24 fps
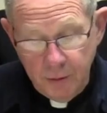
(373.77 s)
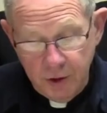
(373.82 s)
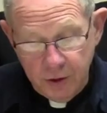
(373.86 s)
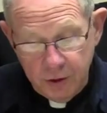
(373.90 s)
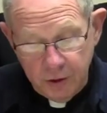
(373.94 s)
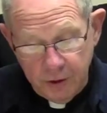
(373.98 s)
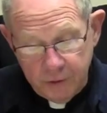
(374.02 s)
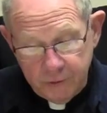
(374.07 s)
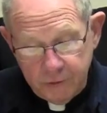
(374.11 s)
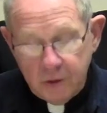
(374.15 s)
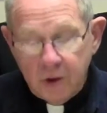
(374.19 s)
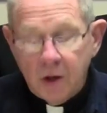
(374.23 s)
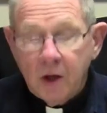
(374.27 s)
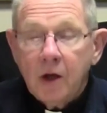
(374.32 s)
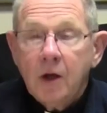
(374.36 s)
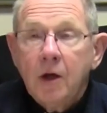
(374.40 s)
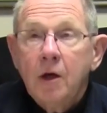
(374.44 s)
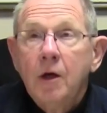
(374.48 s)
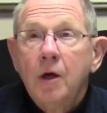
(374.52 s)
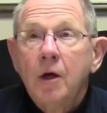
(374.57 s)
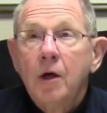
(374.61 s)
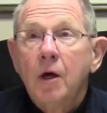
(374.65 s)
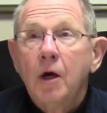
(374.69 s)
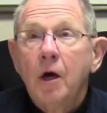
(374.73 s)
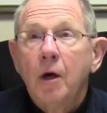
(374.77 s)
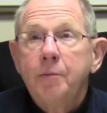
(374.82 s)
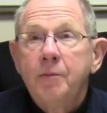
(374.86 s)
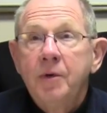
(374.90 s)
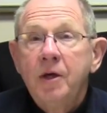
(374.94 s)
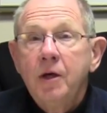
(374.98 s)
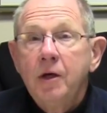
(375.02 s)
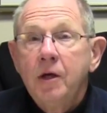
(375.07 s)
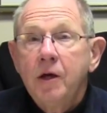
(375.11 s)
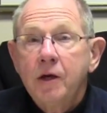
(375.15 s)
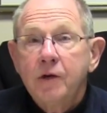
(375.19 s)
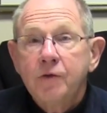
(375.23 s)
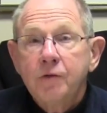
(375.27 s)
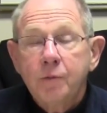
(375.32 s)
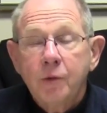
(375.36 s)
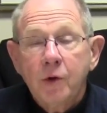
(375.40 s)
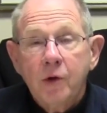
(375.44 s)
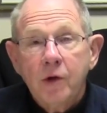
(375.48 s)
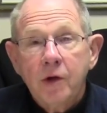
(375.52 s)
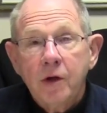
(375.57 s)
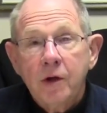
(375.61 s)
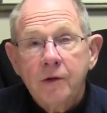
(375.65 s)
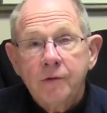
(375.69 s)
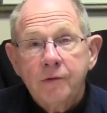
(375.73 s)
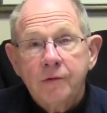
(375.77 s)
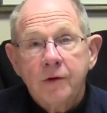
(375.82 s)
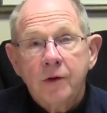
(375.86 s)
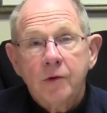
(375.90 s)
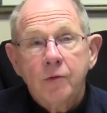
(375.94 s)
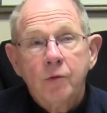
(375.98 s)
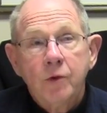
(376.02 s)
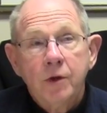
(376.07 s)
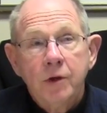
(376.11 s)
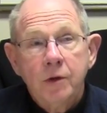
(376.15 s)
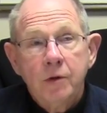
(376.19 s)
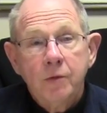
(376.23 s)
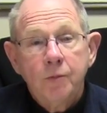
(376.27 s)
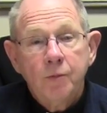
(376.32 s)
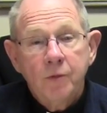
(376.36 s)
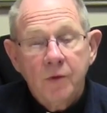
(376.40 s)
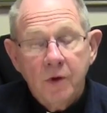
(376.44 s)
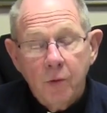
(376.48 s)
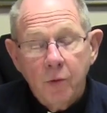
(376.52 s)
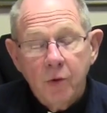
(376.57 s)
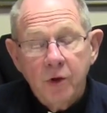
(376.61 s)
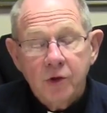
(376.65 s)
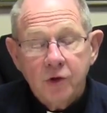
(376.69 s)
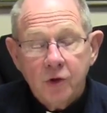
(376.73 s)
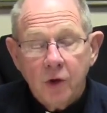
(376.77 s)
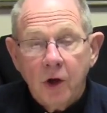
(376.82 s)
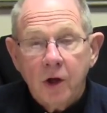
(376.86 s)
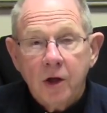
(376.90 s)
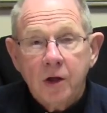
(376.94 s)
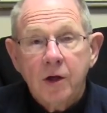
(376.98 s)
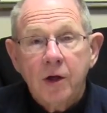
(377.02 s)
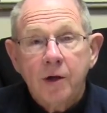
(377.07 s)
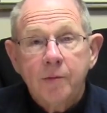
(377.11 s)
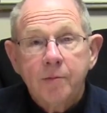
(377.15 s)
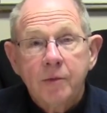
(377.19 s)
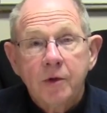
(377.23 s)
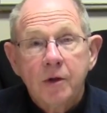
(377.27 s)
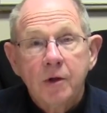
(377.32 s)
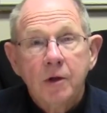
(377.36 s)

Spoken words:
be just a peak experience that we chalk up.